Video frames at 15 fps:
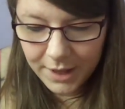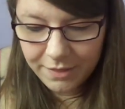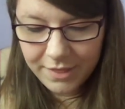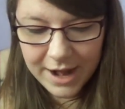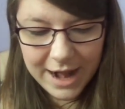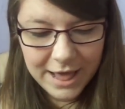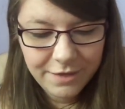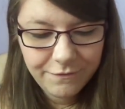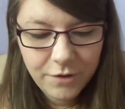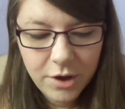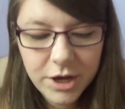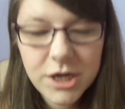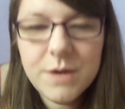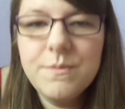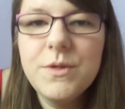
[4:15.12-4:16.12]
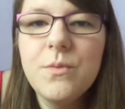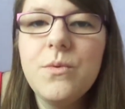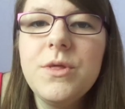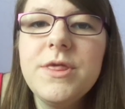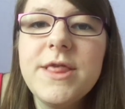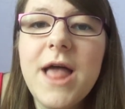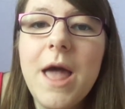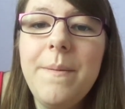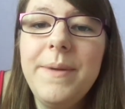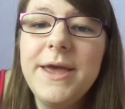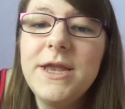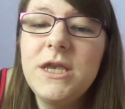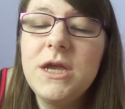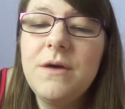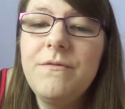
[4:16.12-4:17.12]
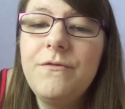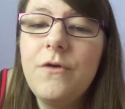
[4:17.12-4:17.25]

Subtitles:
The last few items are ones that I picked up